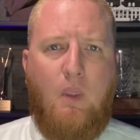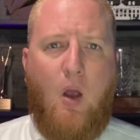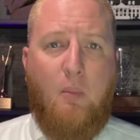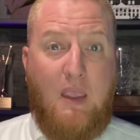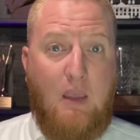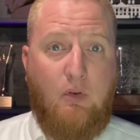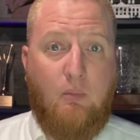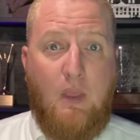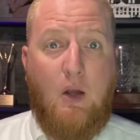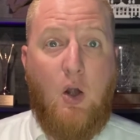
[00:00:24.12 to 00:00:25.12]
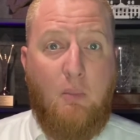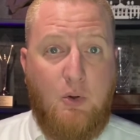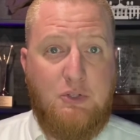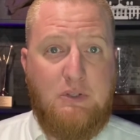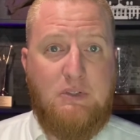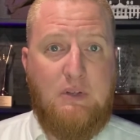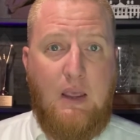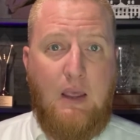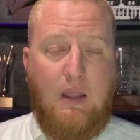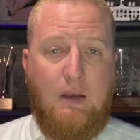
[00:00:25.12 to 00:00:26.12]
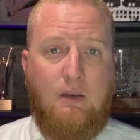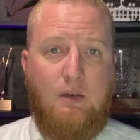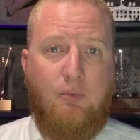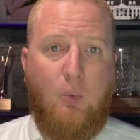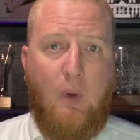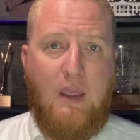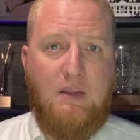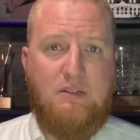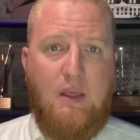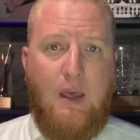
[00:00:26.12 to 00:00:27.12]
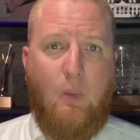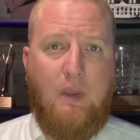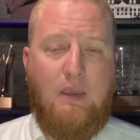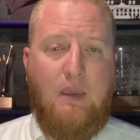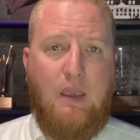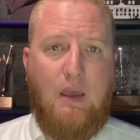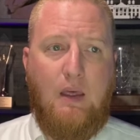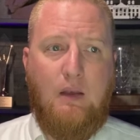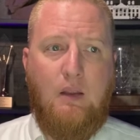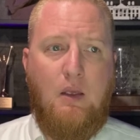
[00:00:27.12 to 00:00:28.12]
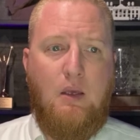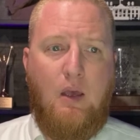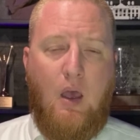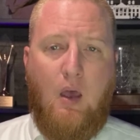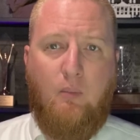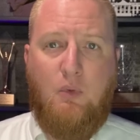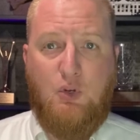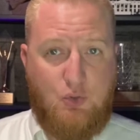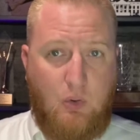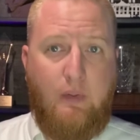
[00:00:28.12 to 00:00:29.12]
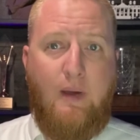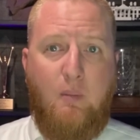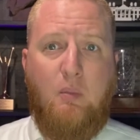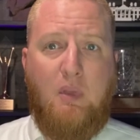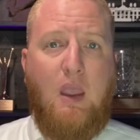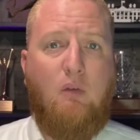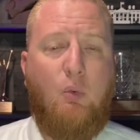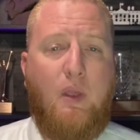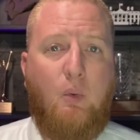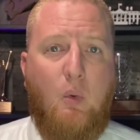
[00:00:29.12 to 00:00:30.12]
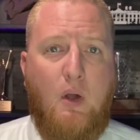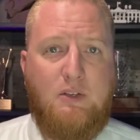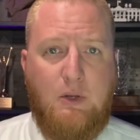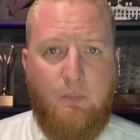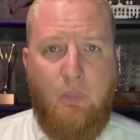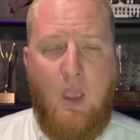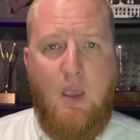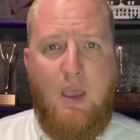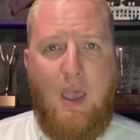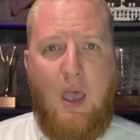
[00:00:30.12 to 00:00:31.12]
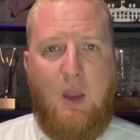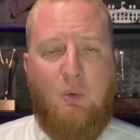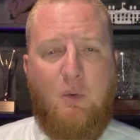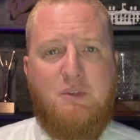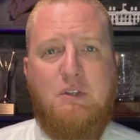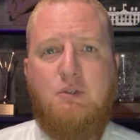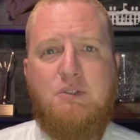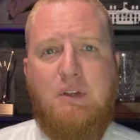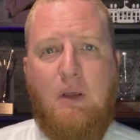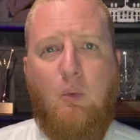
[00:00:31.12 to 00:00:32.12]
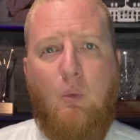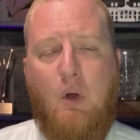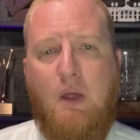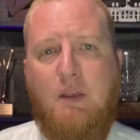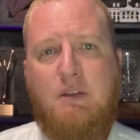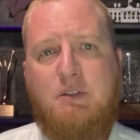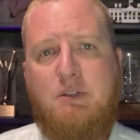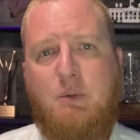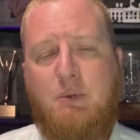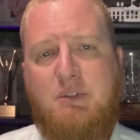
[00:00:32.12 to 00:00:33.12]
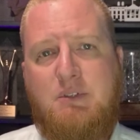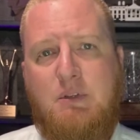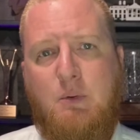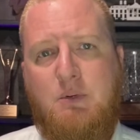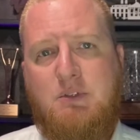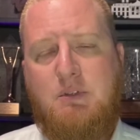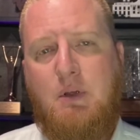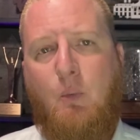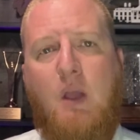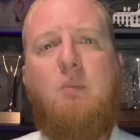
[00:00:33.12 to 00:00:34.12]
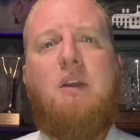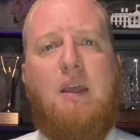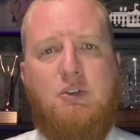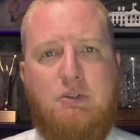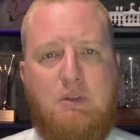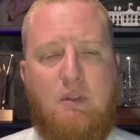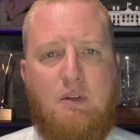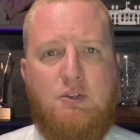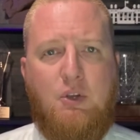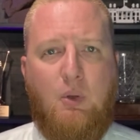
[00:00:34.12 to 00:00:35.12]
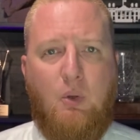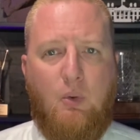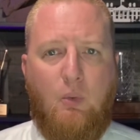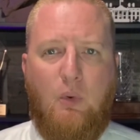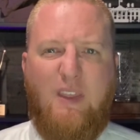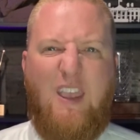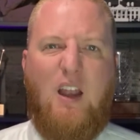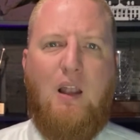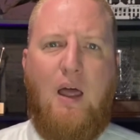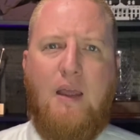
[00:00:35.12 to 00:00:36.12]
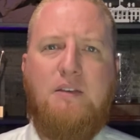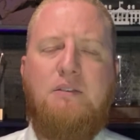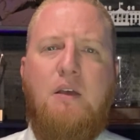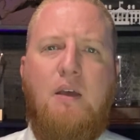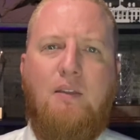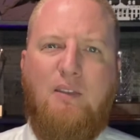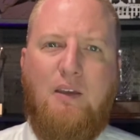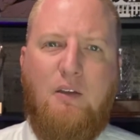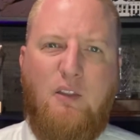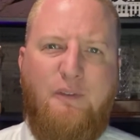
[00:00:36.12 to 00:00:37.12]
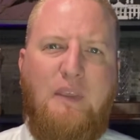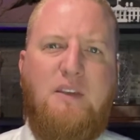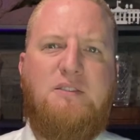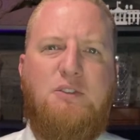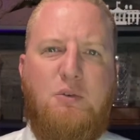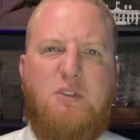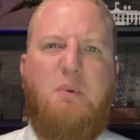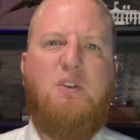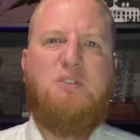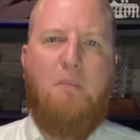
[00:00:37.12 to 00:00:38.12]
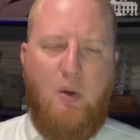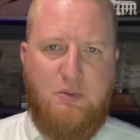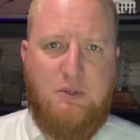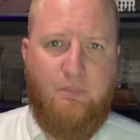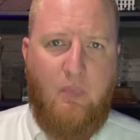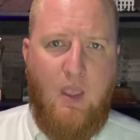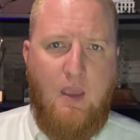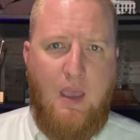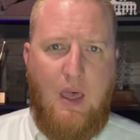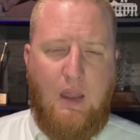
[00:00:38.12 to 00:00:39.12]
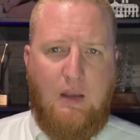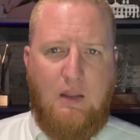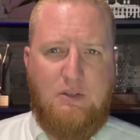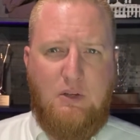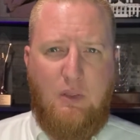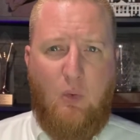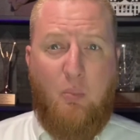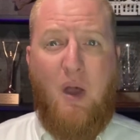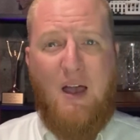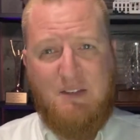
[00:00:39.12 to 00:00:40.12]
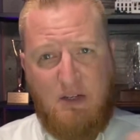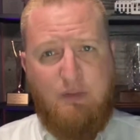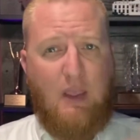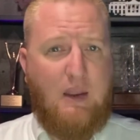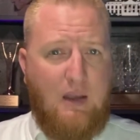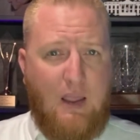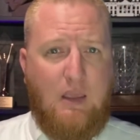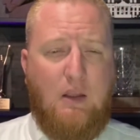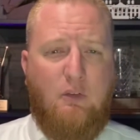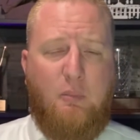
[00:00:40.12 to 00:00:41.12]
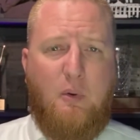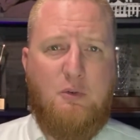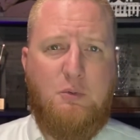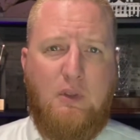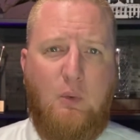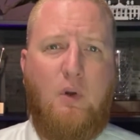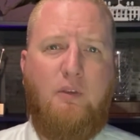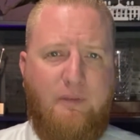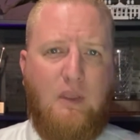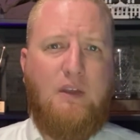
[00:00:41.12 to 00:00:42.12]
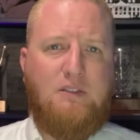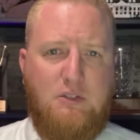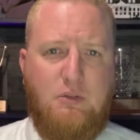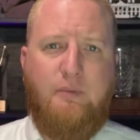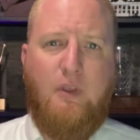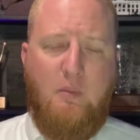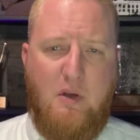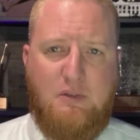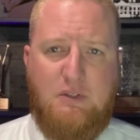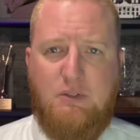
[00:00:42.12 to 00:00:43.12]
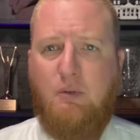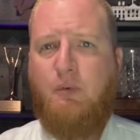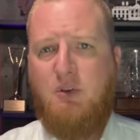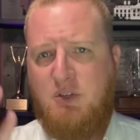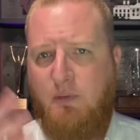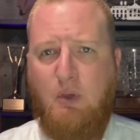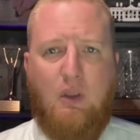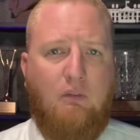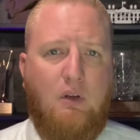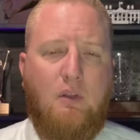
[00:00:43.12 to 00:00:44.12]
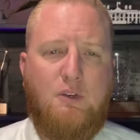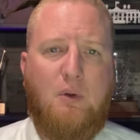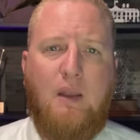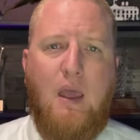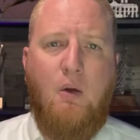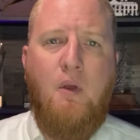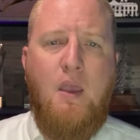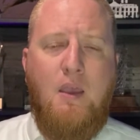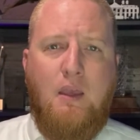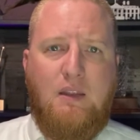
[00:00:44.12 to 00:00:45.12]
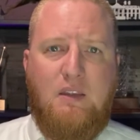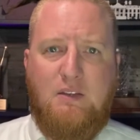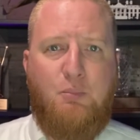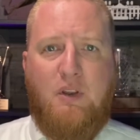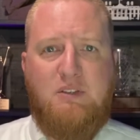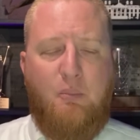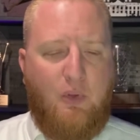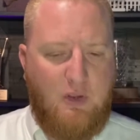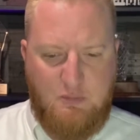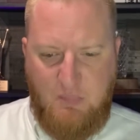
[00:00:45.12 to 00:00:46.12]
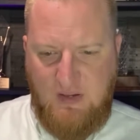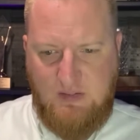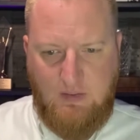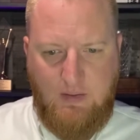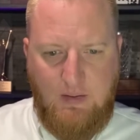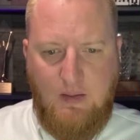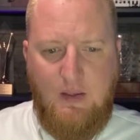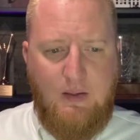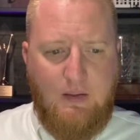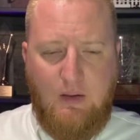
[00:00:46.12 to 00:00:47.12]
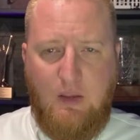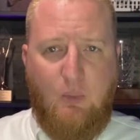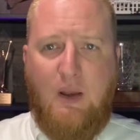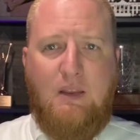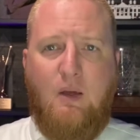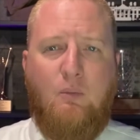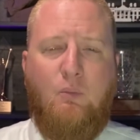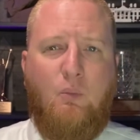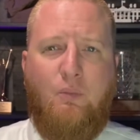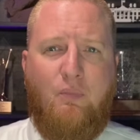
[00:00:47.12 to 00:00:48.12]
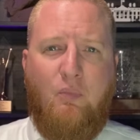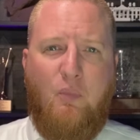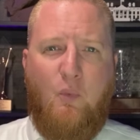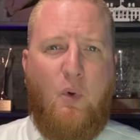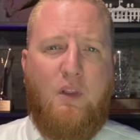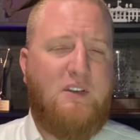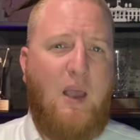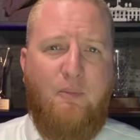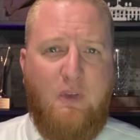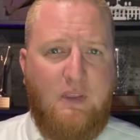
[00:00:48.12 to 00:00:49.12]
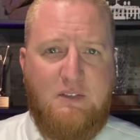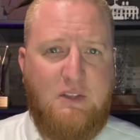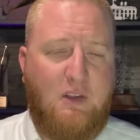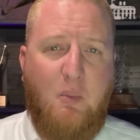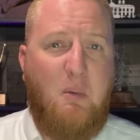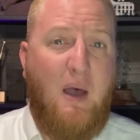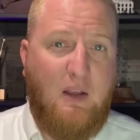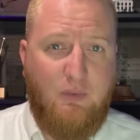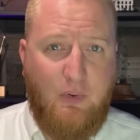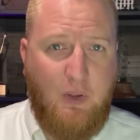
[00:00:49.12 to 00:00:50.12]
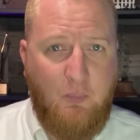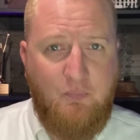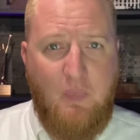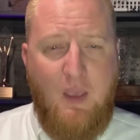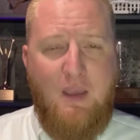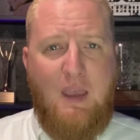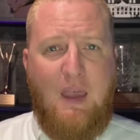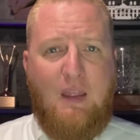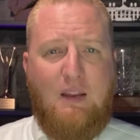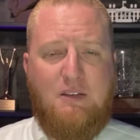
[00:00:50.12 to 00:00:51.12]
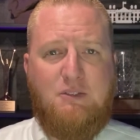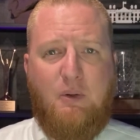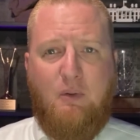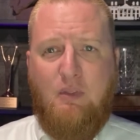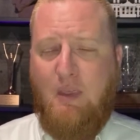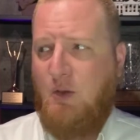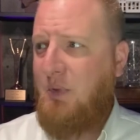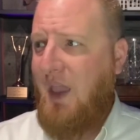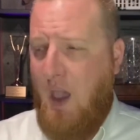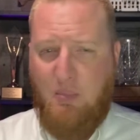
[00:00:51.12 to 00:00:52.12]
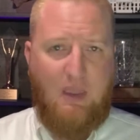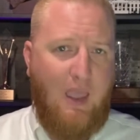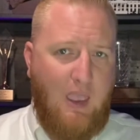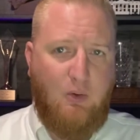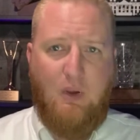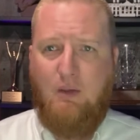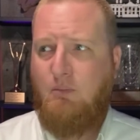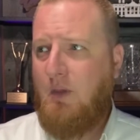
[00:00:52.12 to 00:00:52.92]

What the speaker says: our behavior and our emotions and different ways that we can control them and behave the way that we want to. And what was interesting was there was a recommendation to really analyze the feelings that you experience the most, and so they were positive and negative, but it was really what are the feelings that you feel the most. And so for yourself, you can even do this right now. It's pretty simple. You just basically you write down what are the top feelings that come to mind for you, and so they could be happy, angry,